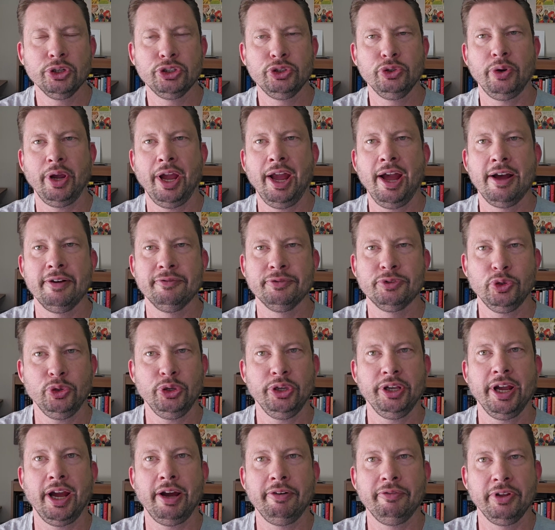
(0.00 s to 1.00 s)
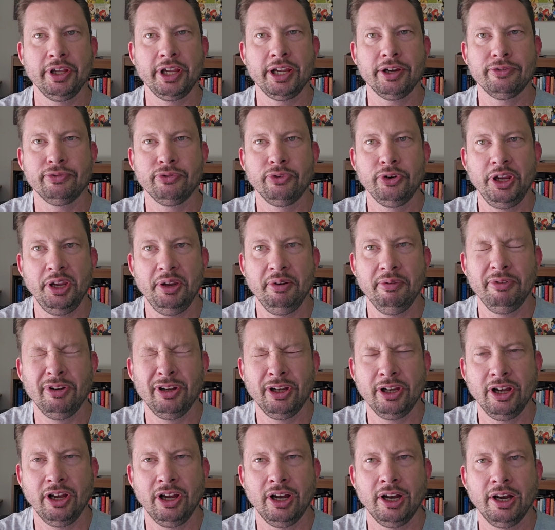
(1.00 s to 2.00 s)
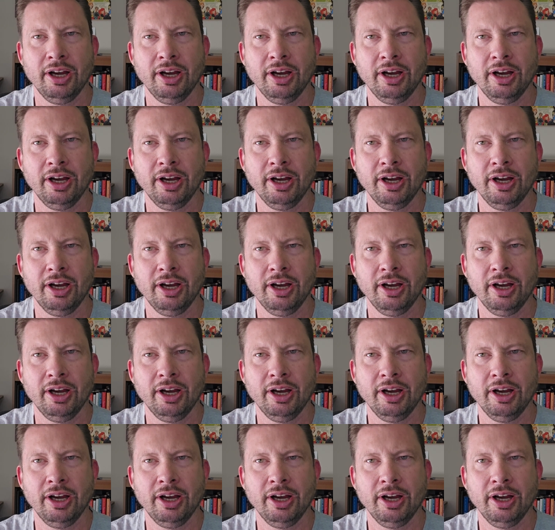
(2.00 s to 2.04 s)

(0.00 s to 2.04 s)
what you have. So you can have like a free